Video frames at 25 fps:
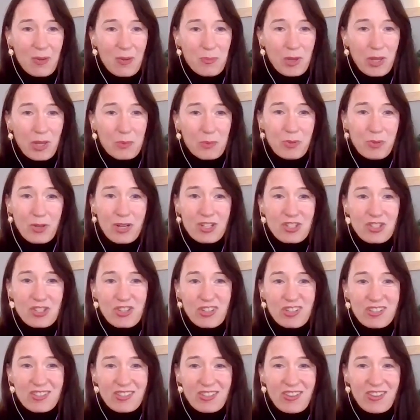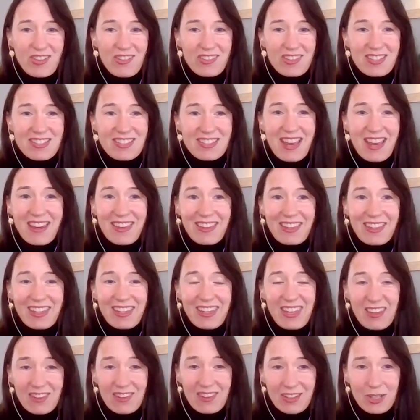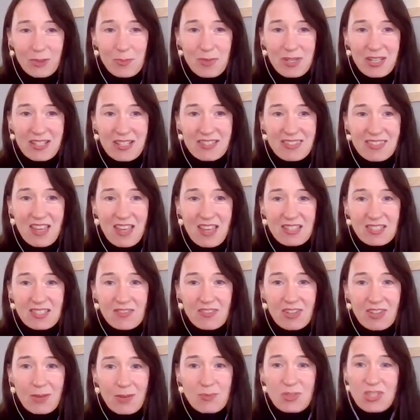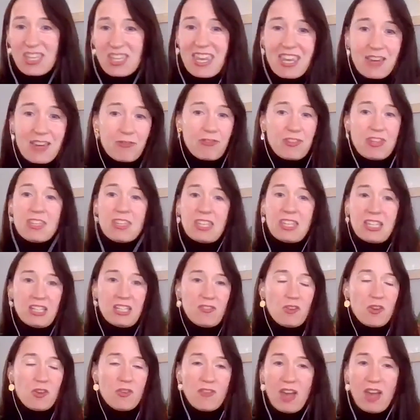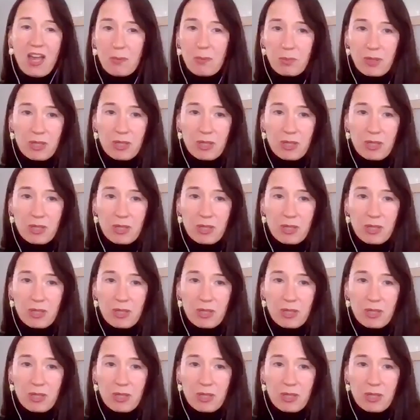Blood pressure is called the silent killer because lots of times you can't feel it. If you have high blood